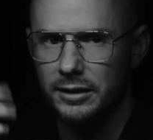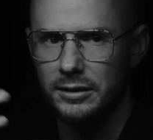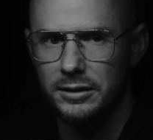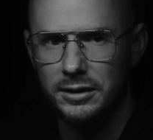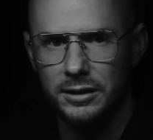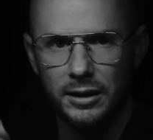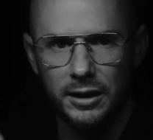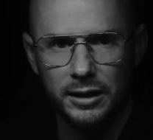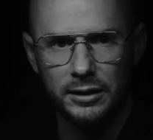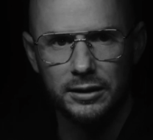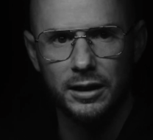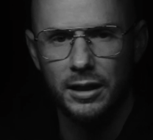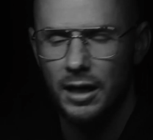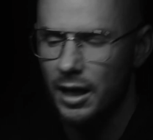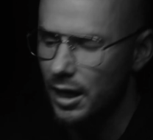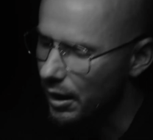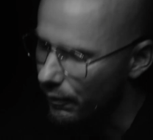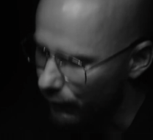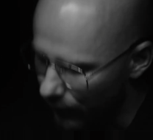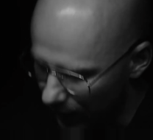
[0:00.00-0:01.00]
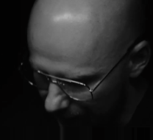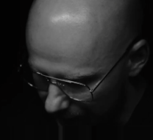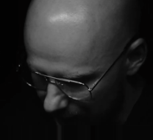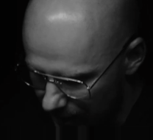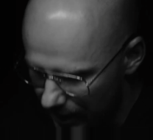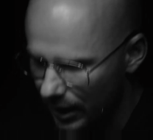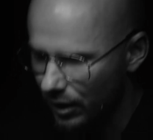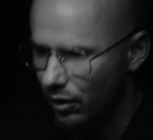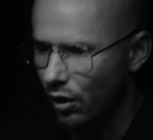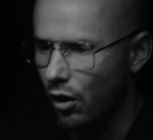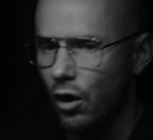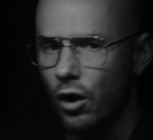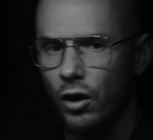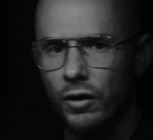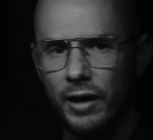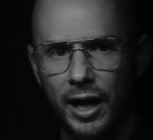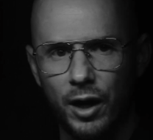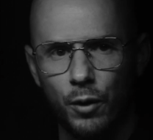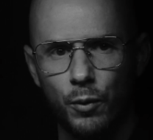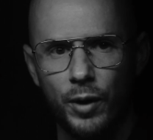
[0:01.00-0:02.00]
and seeing things, if I could take all
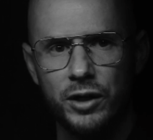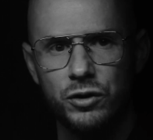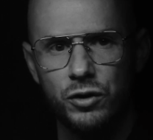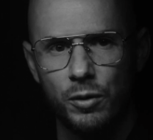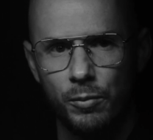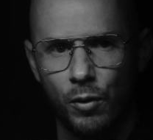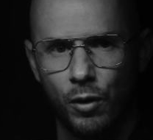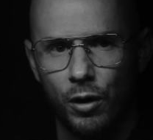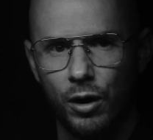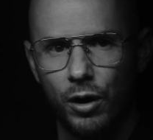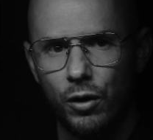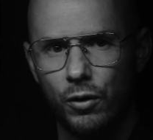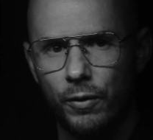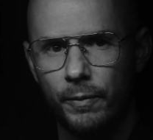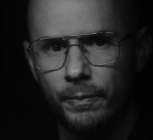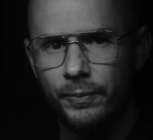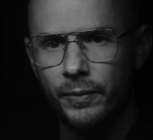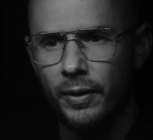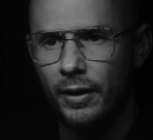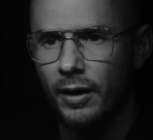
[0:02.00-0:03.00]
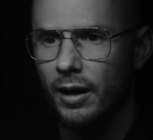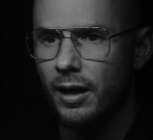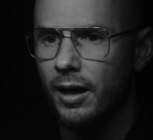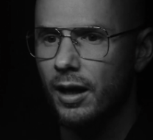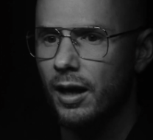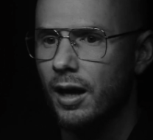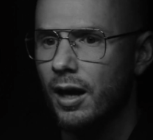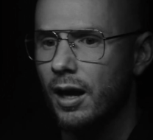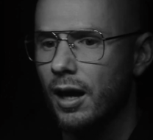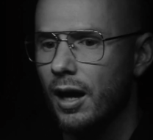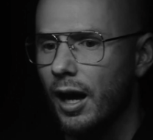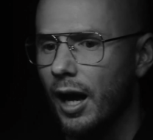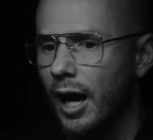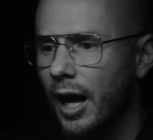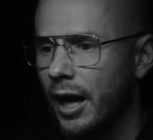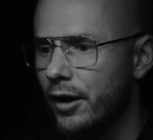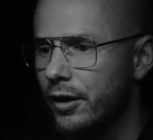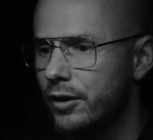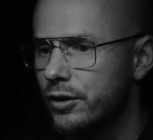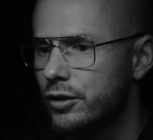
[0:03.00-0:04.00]
that away tomorrow
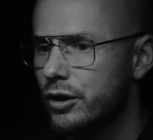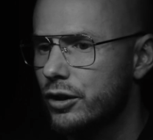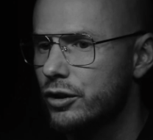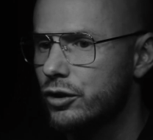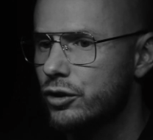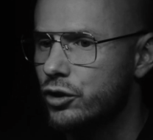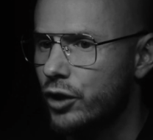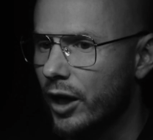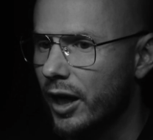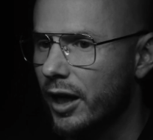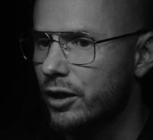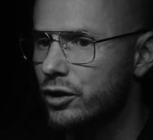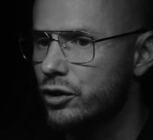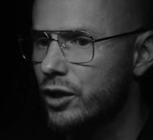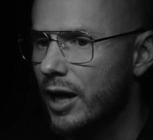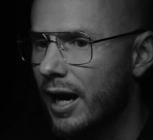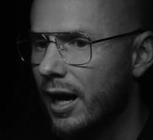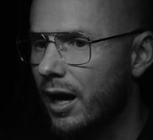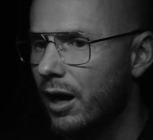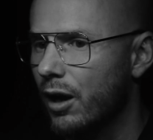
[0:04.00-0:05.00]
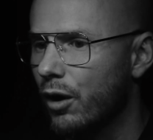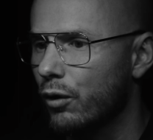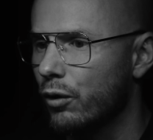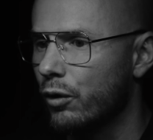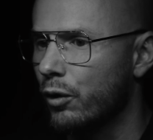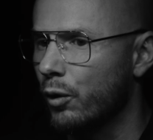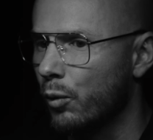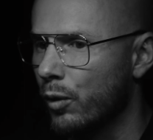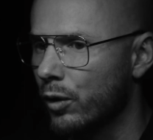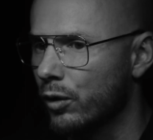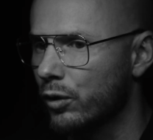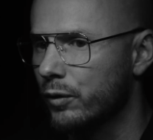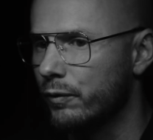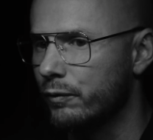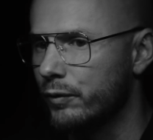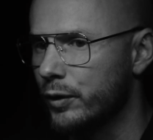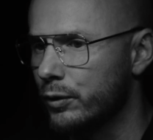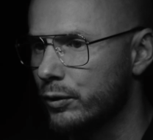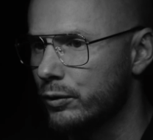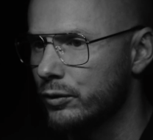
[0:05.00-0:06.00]
and change how the world
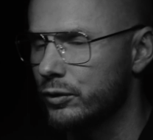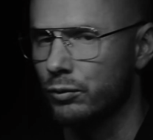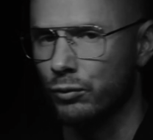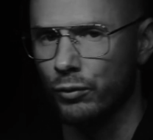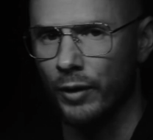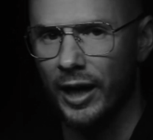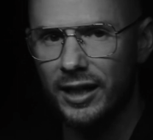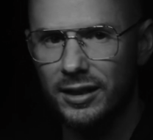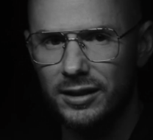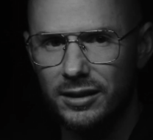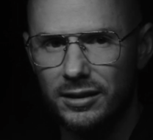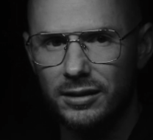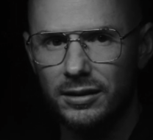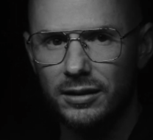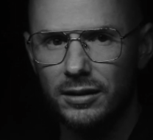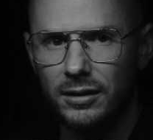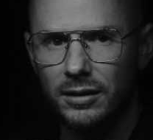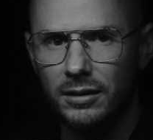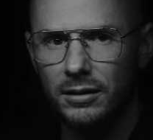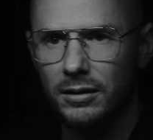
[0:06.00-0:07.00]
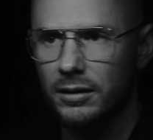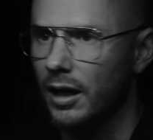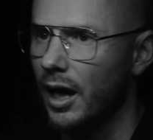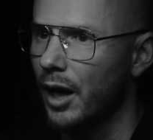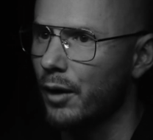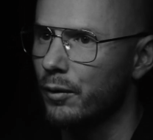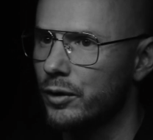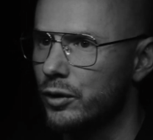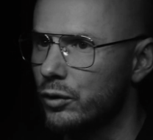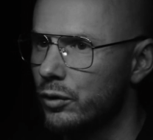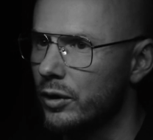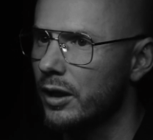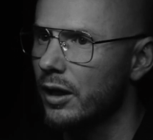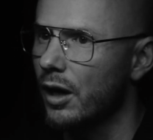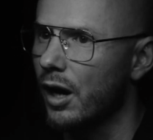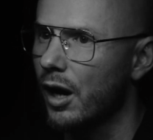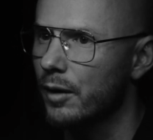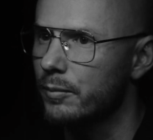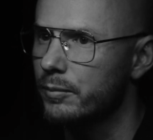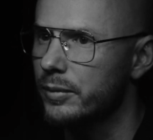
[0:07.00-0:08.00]
views race, I would do it in a
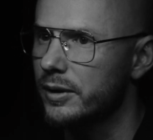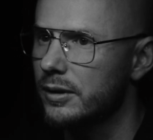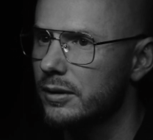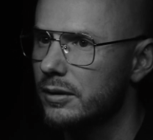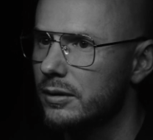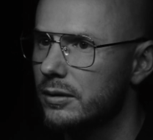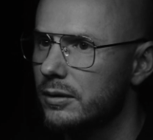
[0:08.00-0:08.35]
heartbeat.